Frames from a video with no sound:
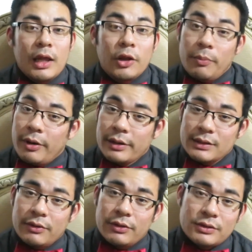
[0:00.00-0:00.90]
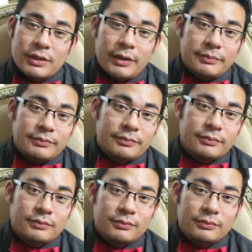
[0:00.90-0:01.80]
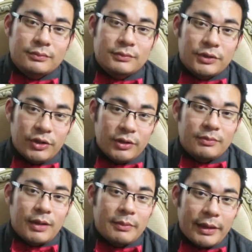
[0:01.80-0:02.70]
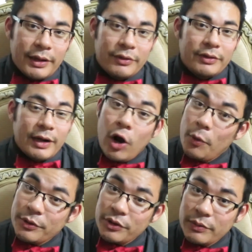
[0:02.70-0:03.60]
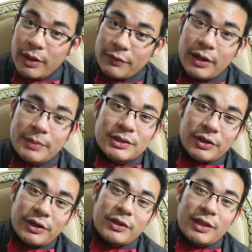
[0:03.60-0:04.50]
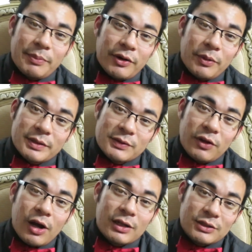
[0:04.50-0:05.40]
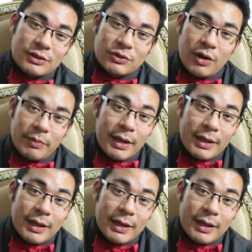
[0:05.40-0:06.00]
Hello, Box. How are you today? Good. I'm glad to hear that. Hope you're doing well. If not, I'm sorry to hear that, but I hope this vlog cheers you up.